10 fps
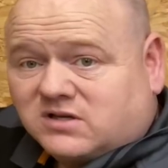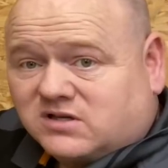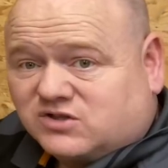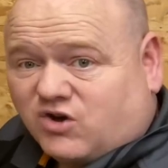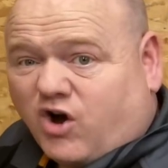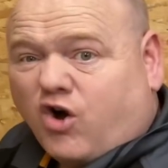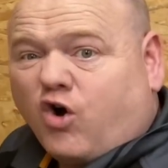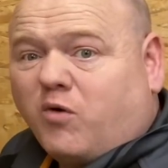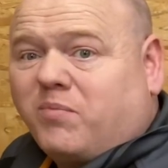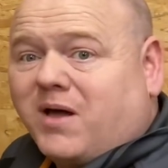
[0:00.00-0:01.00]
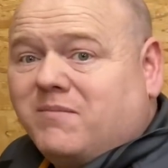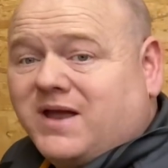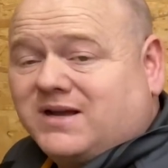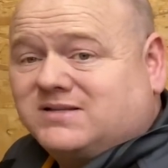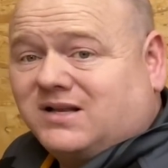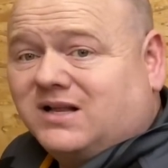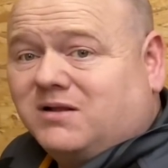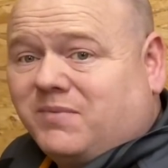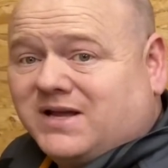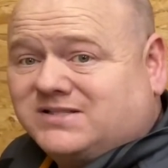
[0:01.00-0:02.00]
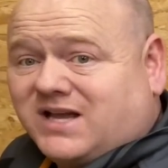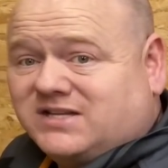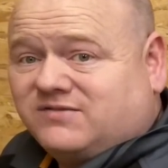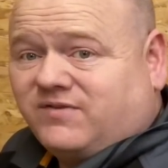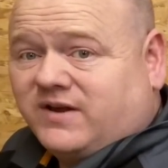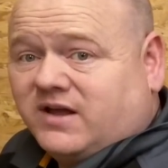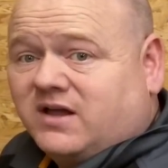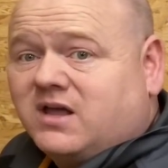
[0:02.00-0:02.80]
So I hope that makes a little bit of sense for you.